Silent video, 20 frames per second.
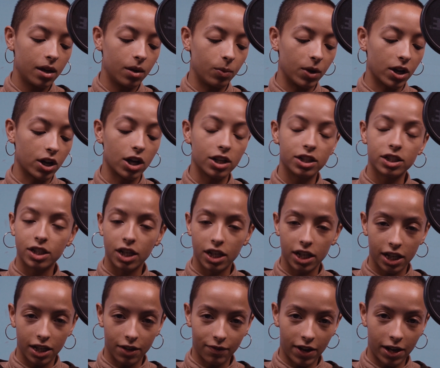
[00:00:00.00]
we're constantly
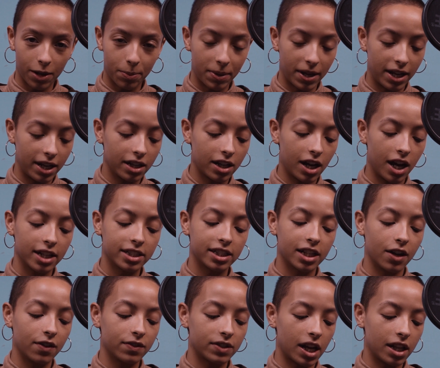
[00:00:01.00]
developing
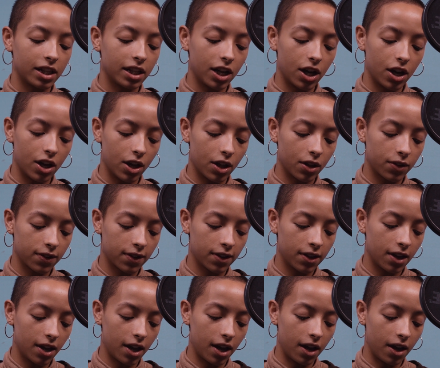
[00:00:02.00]
ourselves and the earth,
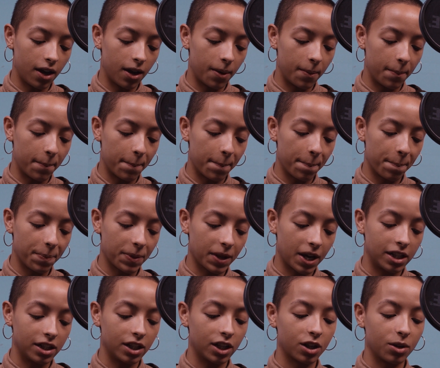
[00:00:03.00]
and
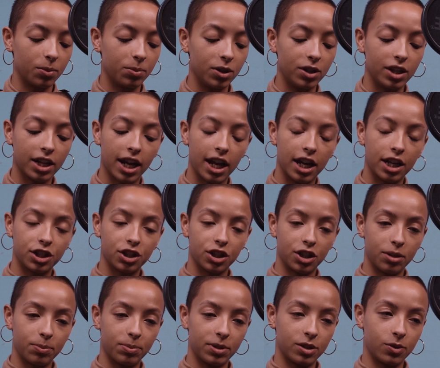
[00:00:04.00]
that
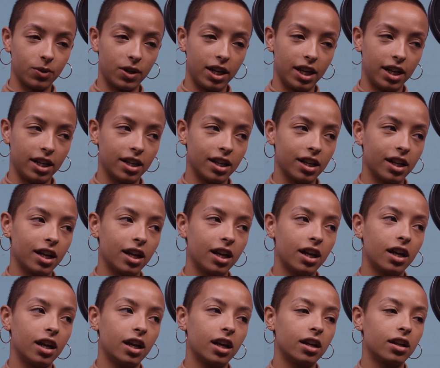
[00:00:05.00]
communication between
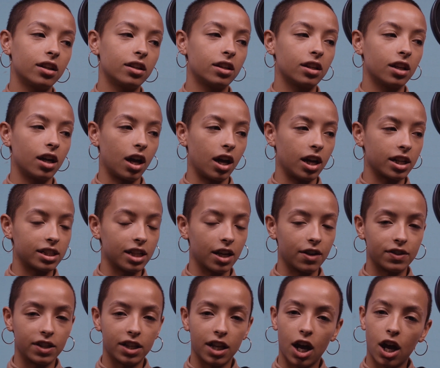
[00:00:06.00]
ourselves
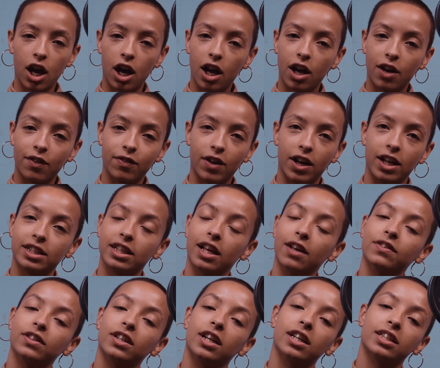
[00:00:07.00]
and the earth,
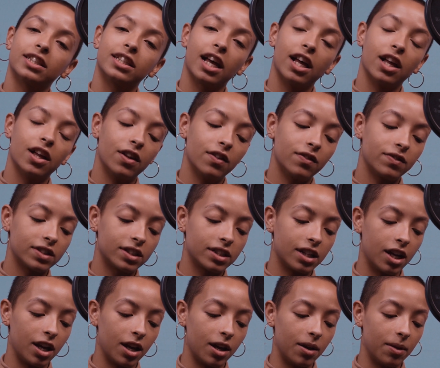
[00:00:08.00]
ourselves and ourselves,
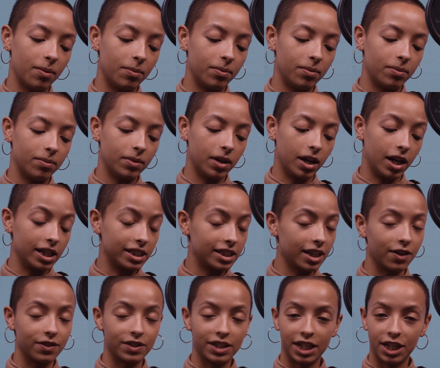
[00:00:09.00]

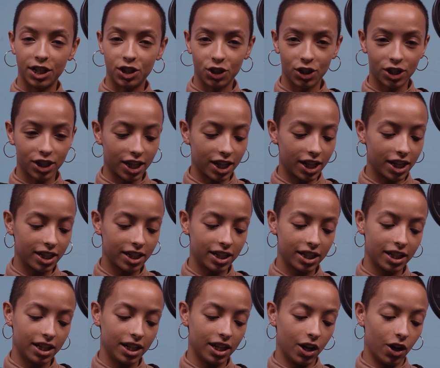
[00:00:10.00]
ourselves and each other,
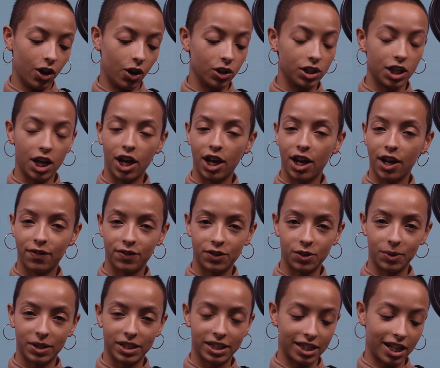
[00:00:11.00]
or the earth to
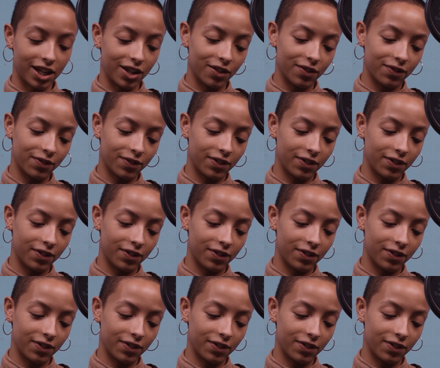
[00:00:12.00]
itself,